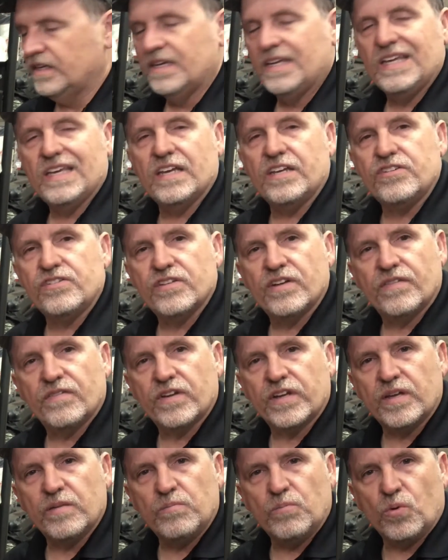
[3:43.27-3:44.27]
In case you ever
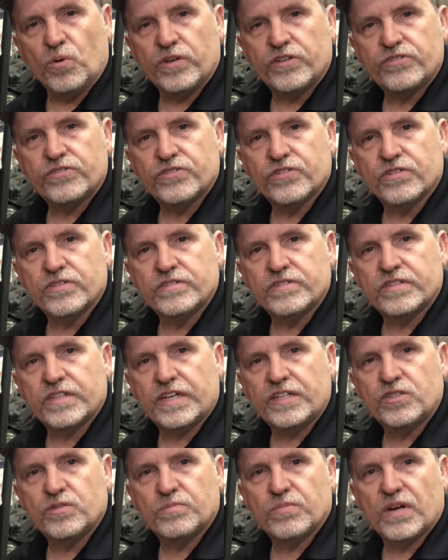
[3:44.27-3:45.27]
get moisture
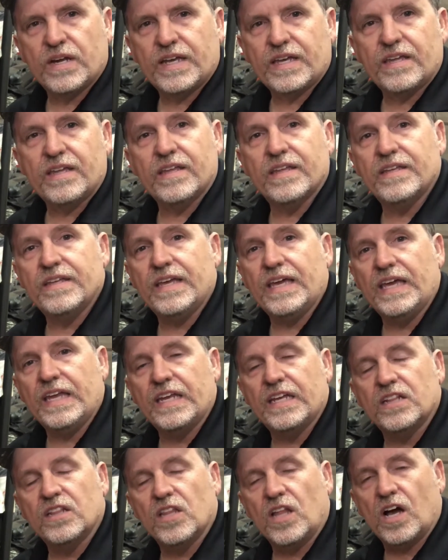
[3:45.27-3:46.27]
inside your brake and
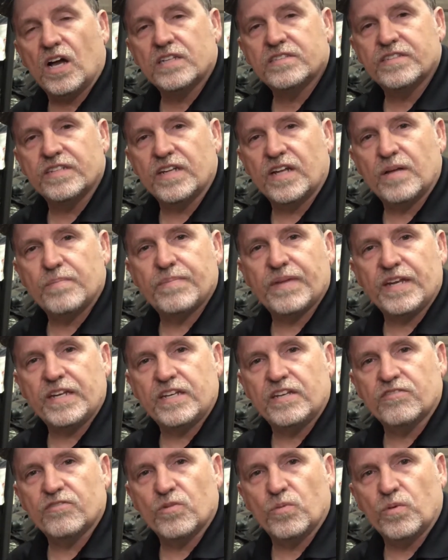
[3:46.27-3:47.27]
it locks it up and it
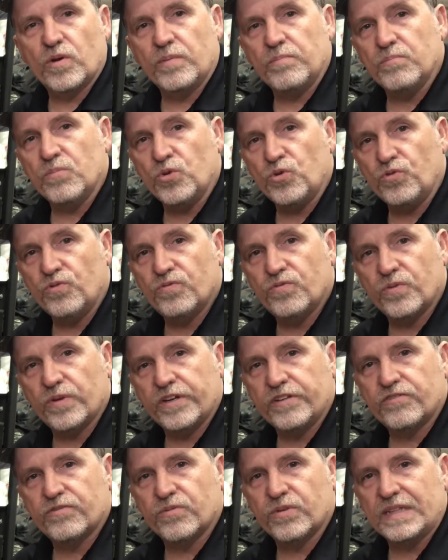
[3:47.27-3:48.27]
doesn't want to move when
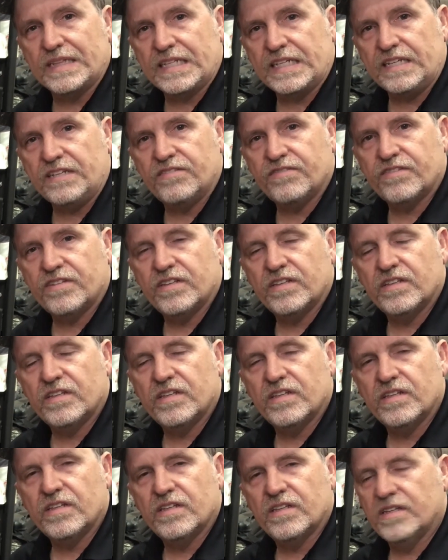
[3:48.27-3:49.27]
it's released,
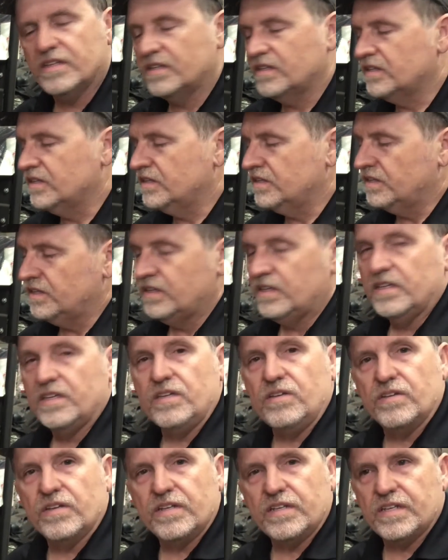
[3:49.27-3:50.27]

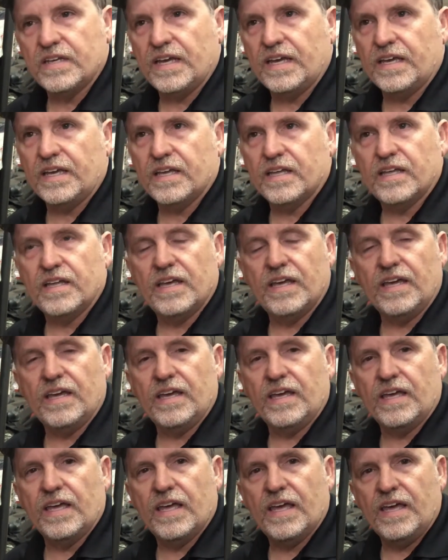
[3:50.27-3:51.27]
you can take
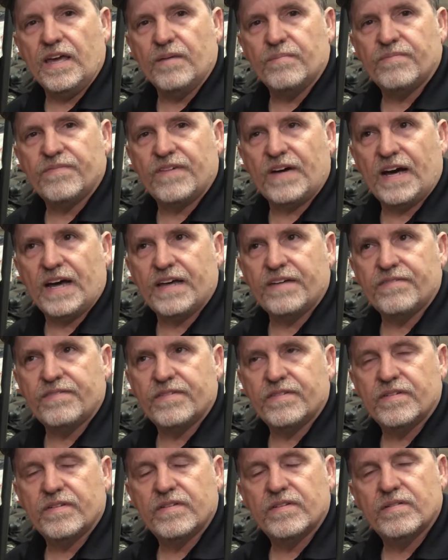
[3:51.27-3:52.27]
a M5
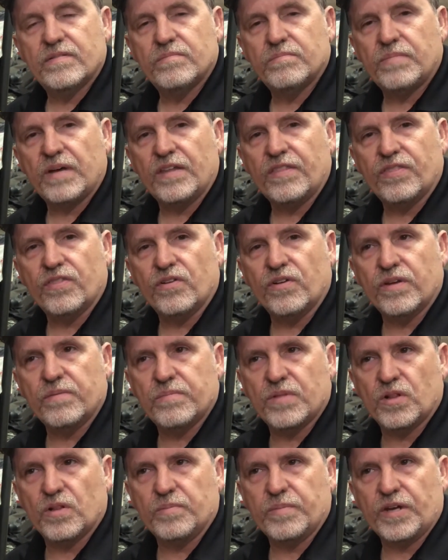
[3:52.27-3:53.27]
by
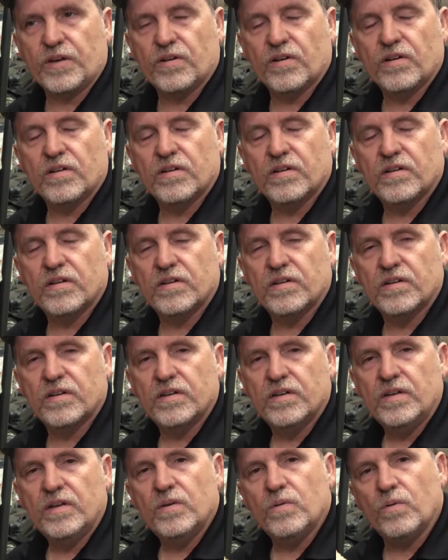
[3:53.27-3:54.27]
30mm
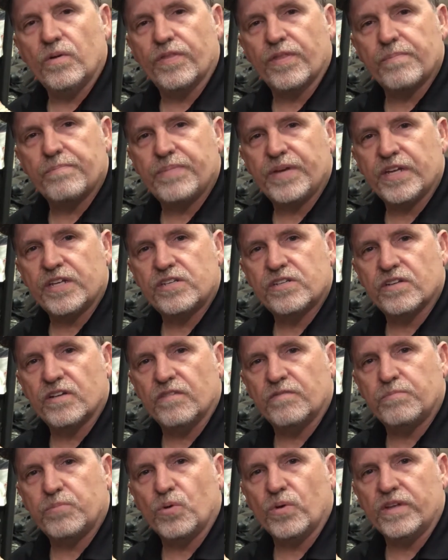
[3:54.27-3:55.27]
with a pitch
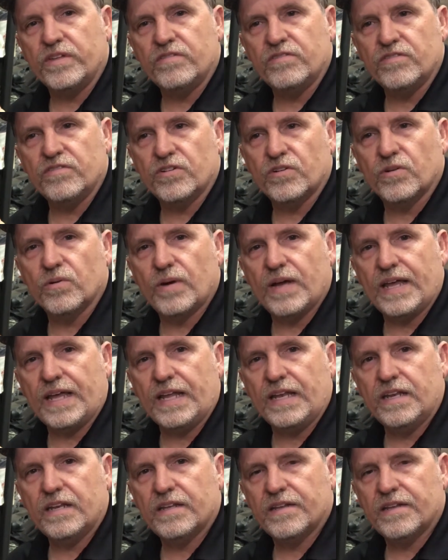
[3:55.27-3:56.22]
of 0.08.